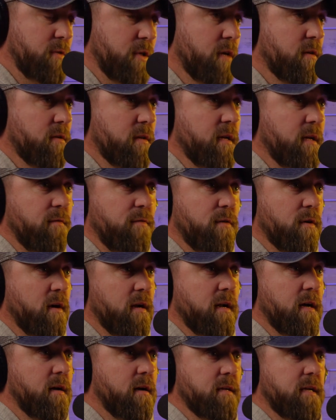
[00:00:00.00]
generally if
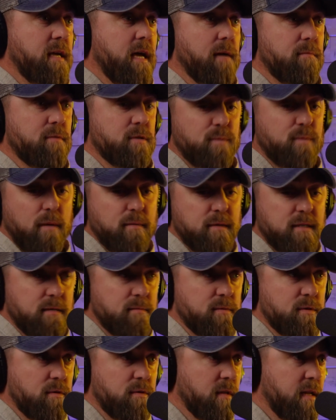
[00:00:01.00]
you're at a hunting camp, there's probably
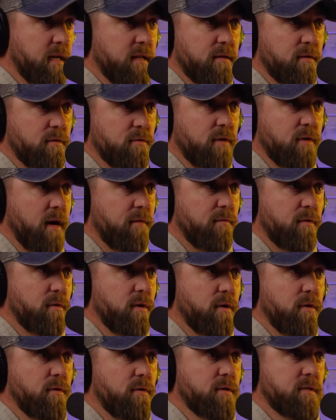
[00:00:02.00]
some sort of like little gravel
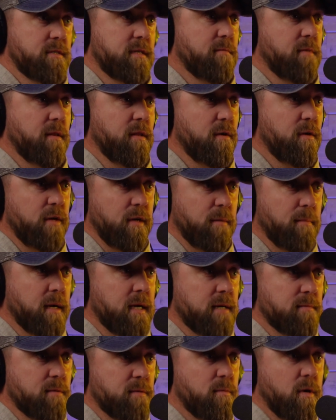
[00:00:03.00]
road or something there you can
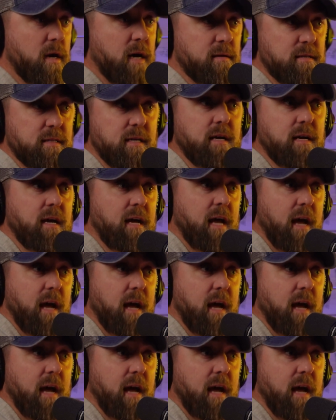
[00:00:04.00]
pick up some rocks.